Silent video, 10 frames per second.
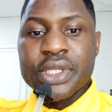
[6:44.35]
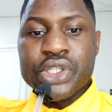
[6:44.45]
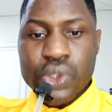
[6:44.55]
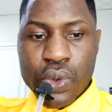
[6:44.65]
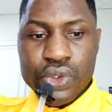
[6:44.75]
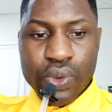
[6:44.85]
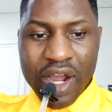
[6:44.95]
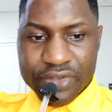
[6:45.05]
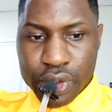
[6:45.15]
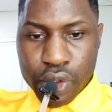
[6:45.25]
So you
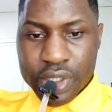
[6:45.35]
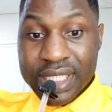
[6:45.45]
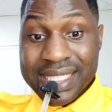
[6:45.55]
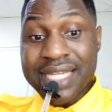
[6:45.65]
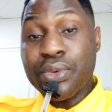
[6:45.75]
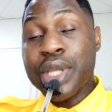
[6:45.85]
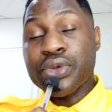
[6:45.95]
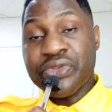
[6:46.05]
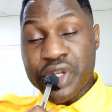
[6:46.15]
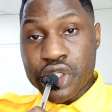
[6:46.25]
have to know this. Then when
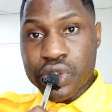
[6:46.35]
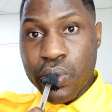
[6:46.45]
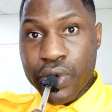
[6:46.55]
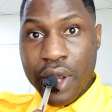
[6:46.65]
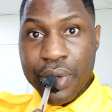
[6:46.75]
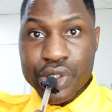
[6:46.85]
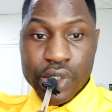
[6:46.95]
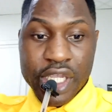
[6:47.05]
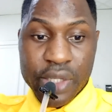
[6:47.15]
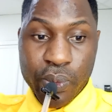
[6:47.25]
you finish school, you are going
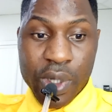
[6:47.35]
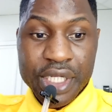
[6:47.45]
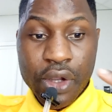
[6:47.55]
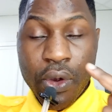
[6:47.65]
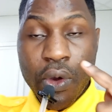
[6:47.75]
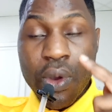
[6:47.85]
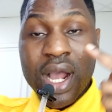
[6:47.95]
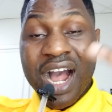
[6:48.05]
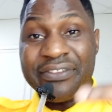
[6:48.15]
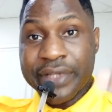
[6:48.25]
to get what they call
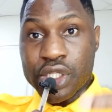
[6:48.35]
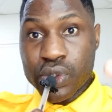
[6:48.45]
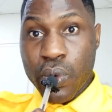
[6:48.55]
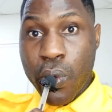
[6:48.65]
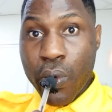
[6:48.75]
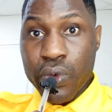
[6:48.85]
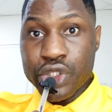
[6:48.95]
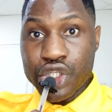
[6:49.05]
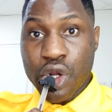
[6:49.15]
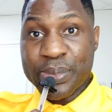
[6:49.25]
after school
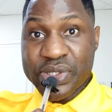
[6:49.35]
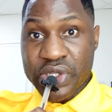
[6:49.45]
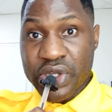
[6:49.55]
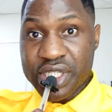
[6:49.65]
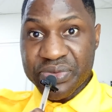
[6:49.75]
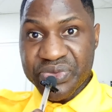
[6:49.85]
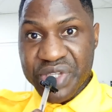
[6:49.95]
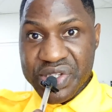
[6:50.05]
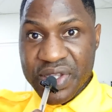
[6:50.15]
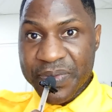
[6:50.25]
job search
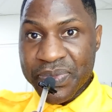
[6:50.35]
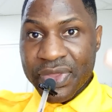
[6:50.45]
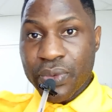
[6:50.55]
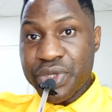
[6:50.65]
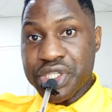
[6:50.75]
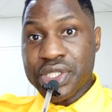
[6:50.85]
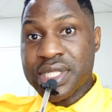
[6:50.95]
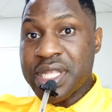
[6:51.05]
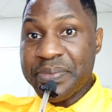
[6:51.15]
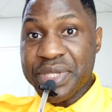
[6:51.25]
visa, which
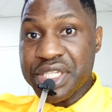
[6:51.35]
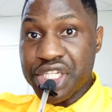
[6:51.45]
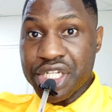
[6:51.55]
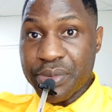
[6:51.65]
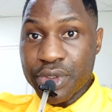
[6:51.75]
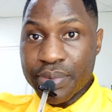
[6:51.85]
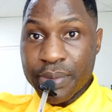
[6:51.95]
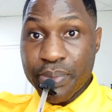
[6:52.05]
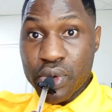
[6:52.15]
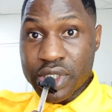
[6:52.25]
is the
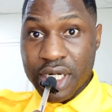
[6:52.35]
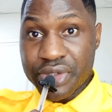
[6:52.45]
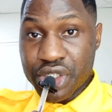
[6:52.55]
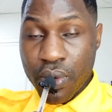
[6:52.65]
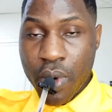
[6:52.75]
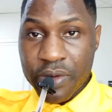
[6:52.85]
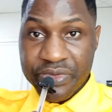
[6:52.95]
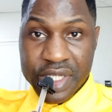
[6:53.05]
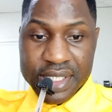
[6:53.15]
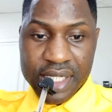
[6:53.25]
PGWP, post graduation work
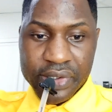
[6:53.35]
visa.